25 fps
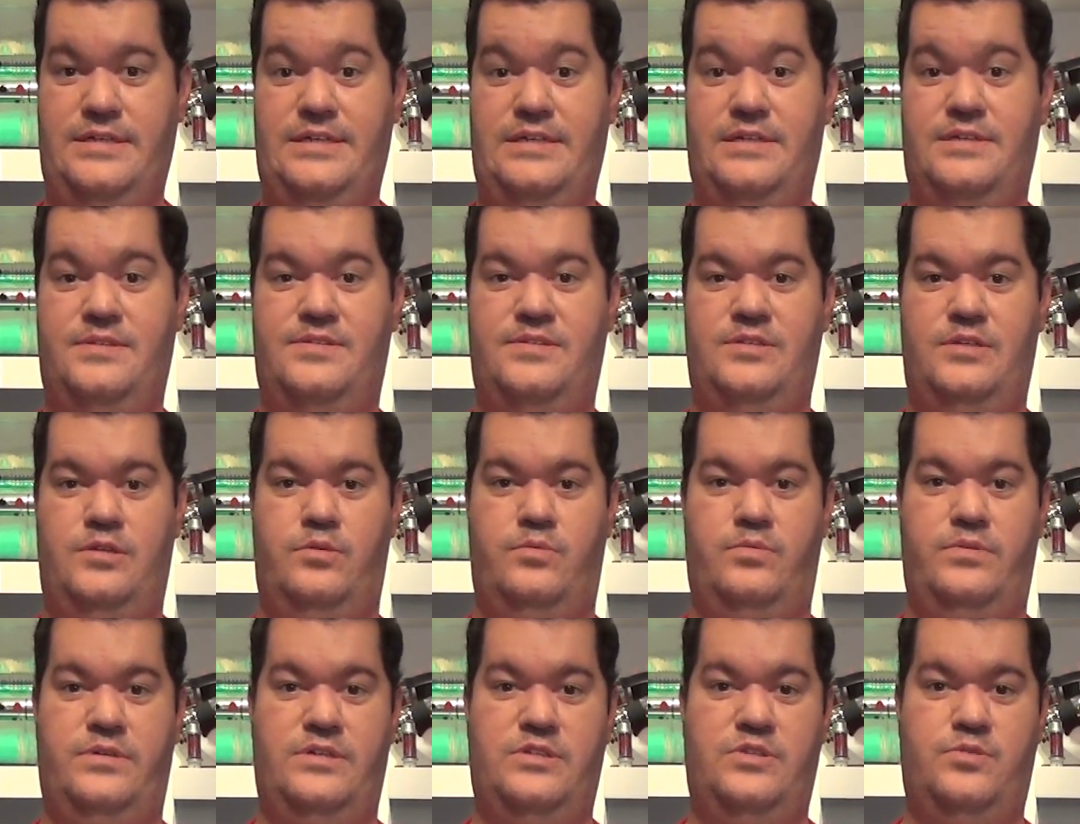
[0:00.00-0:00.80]
I'll see
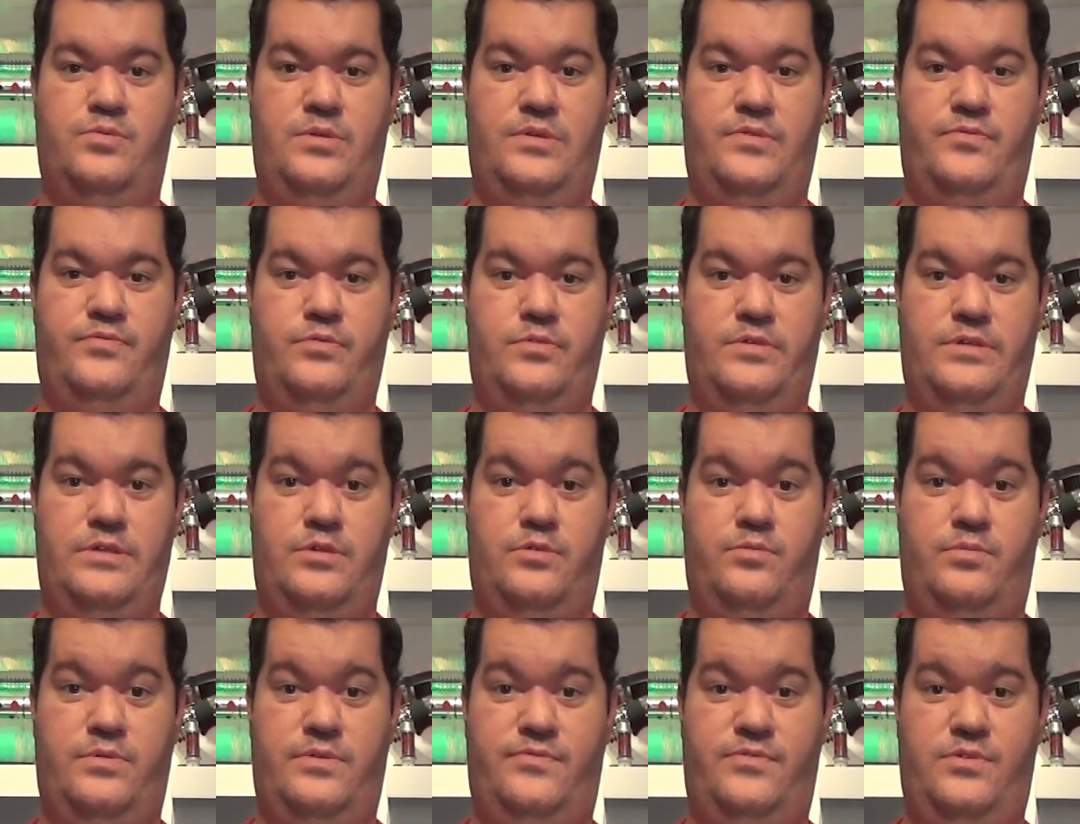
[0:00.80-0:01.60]
you next week for
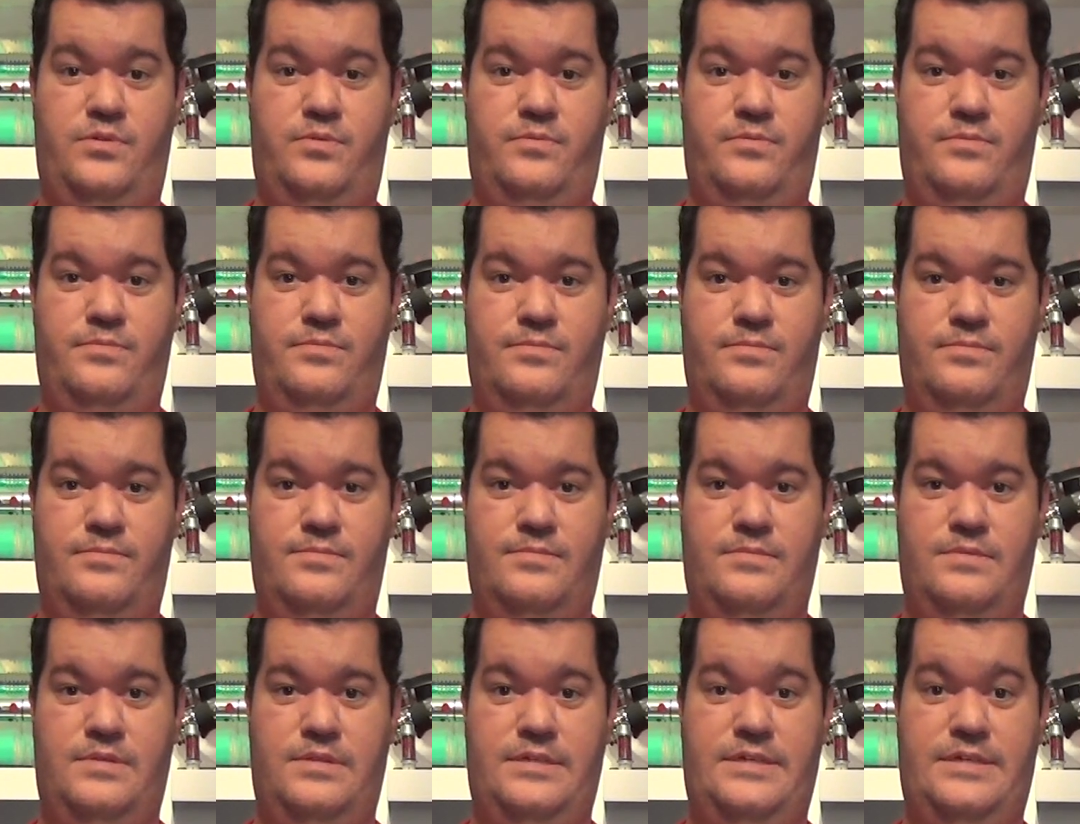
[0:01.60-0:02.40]
another review,
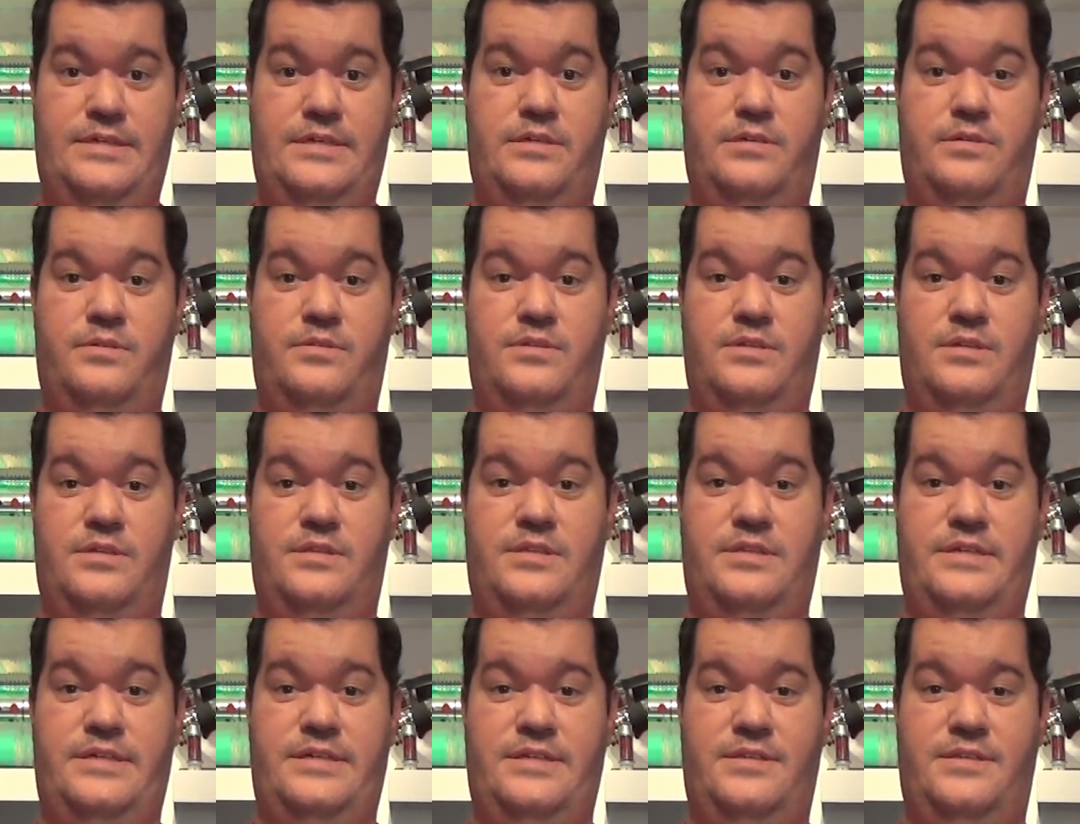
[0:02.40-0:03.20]
and until
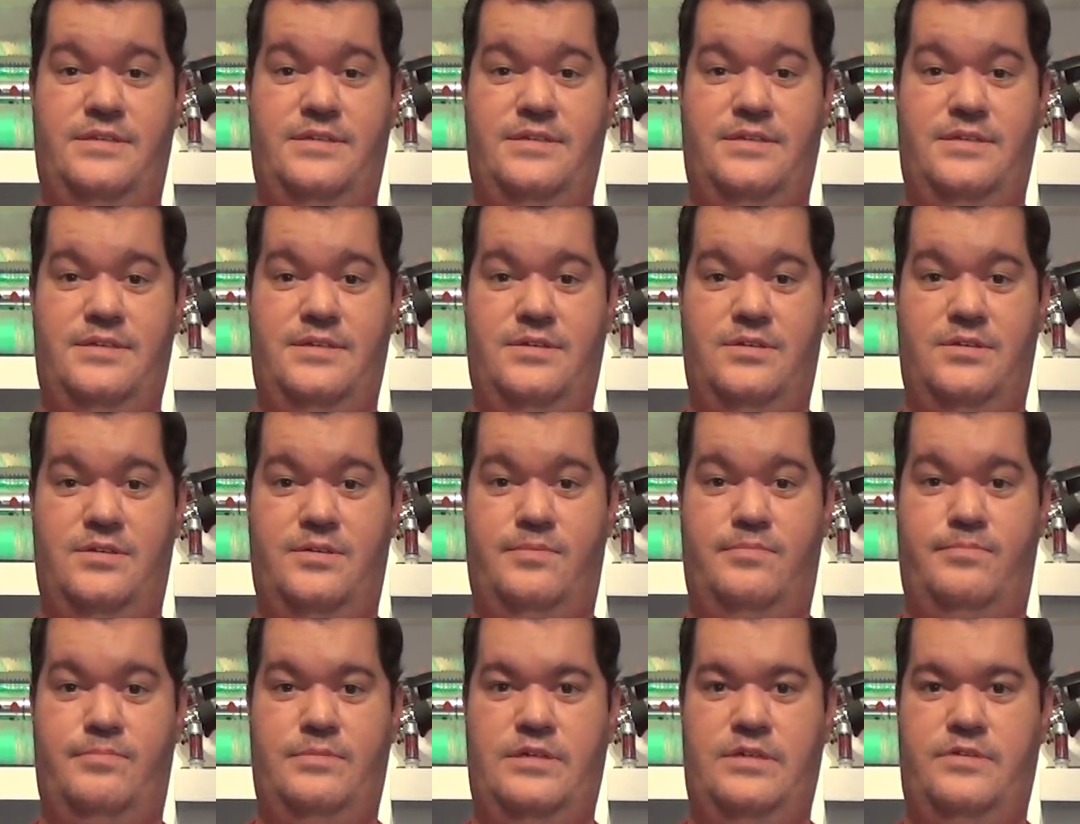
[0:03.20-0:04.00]
then,
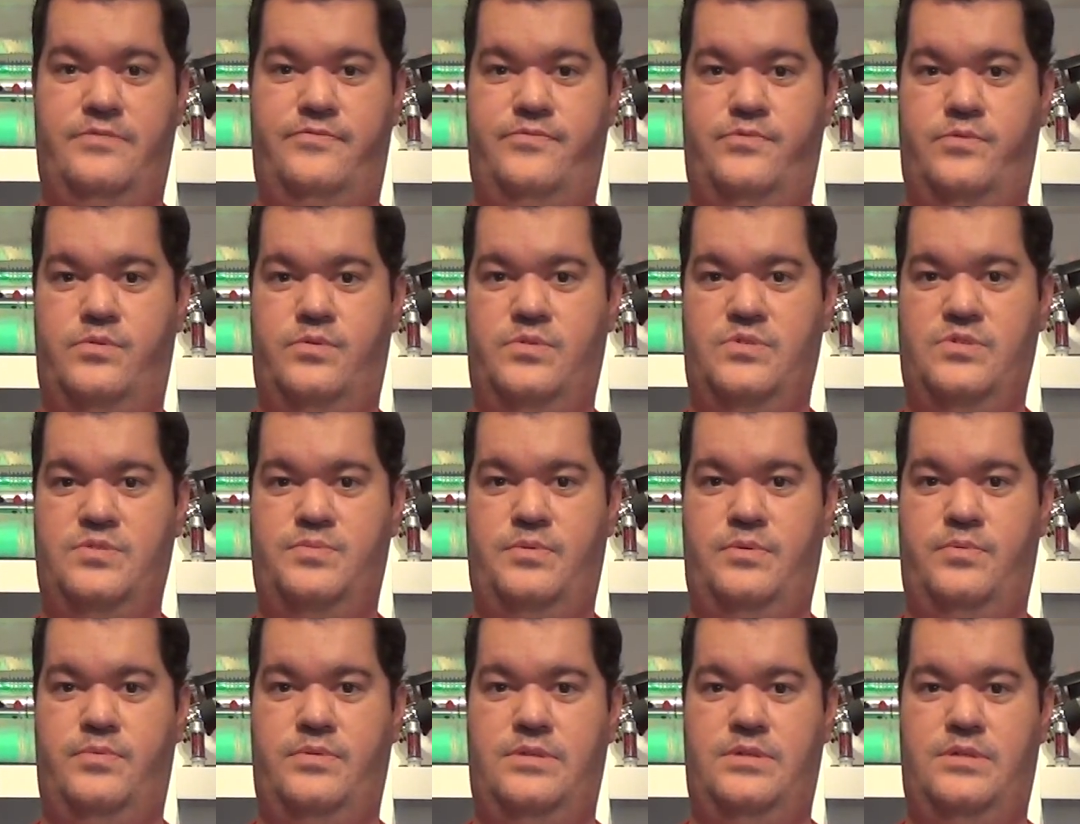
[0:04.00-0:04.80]
may the Force
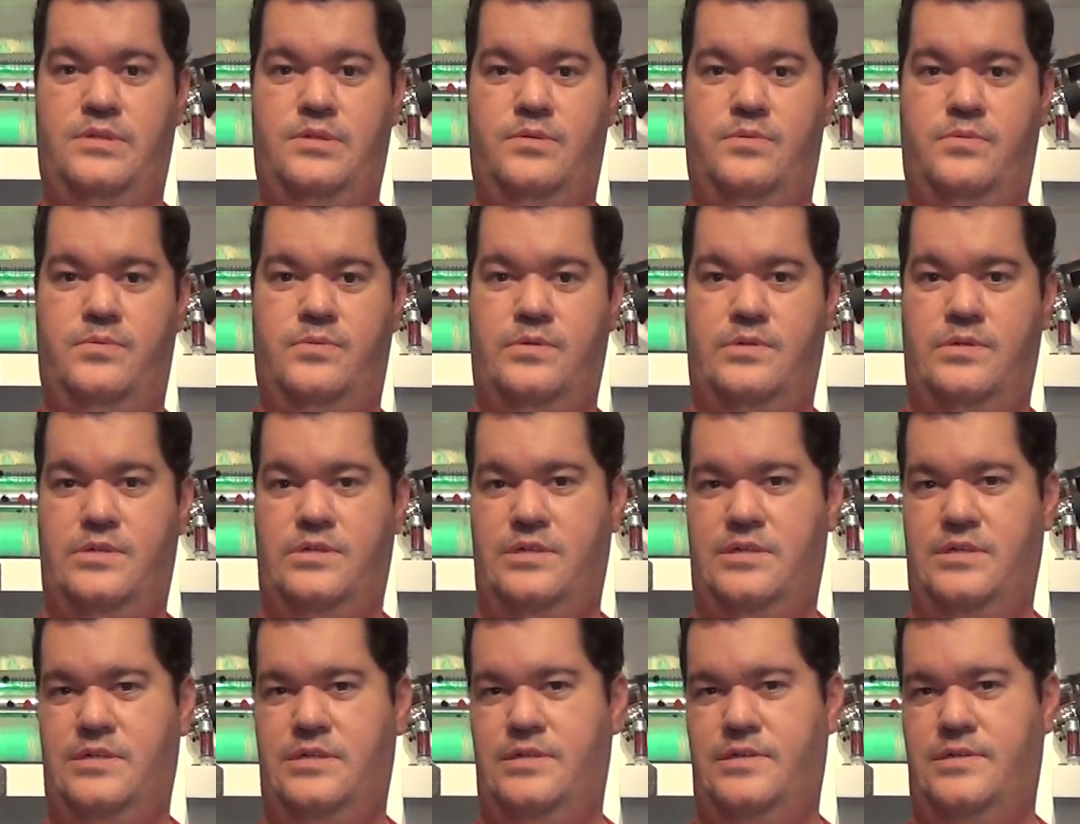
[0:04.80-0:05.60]
be with you
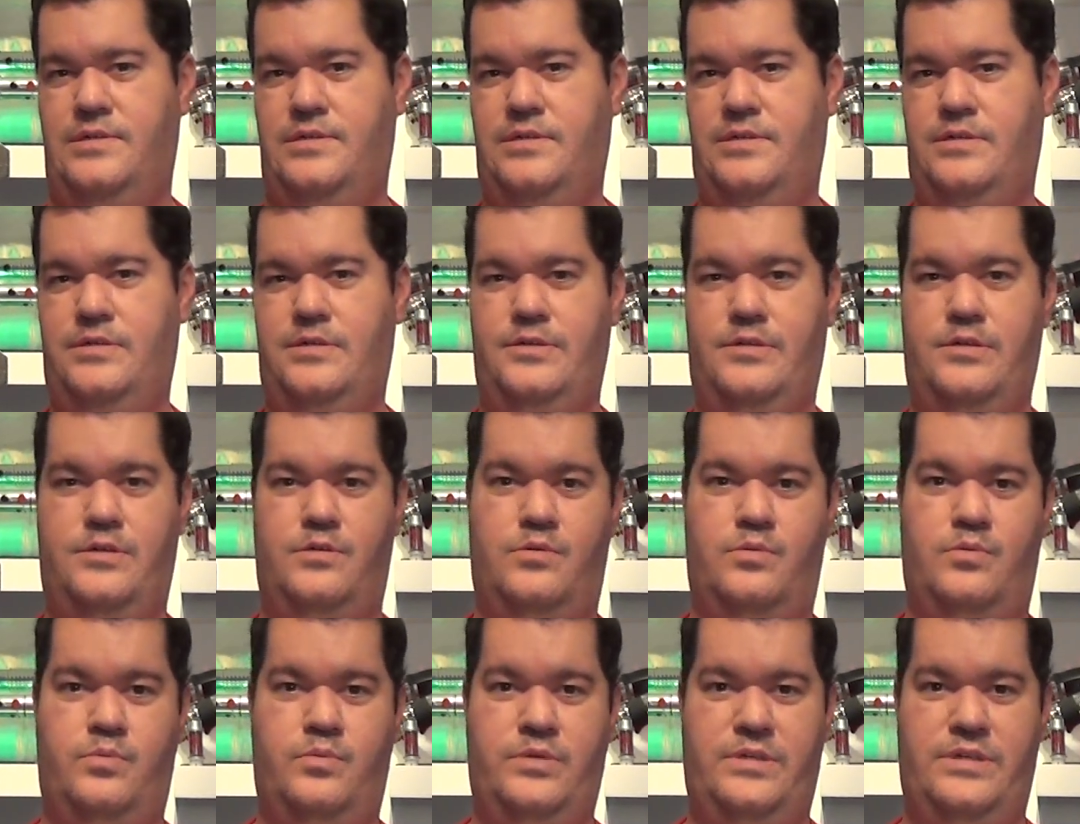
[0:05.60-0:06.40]

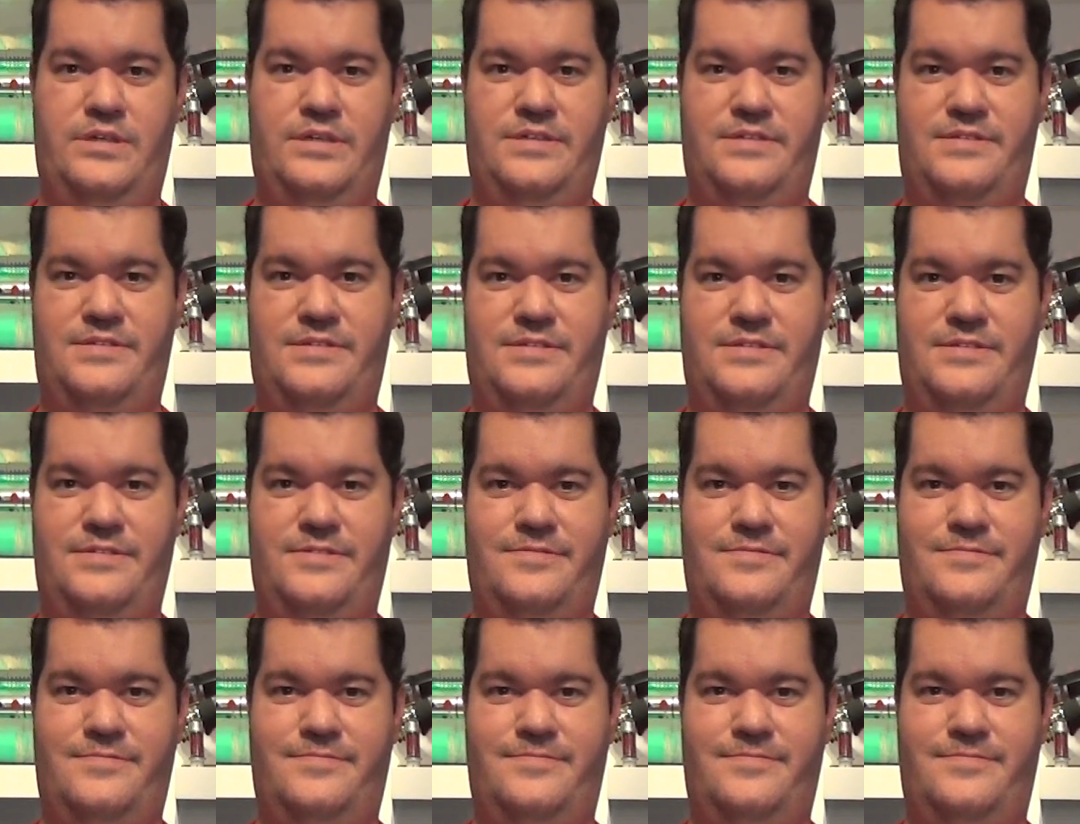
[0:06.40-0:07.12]
always.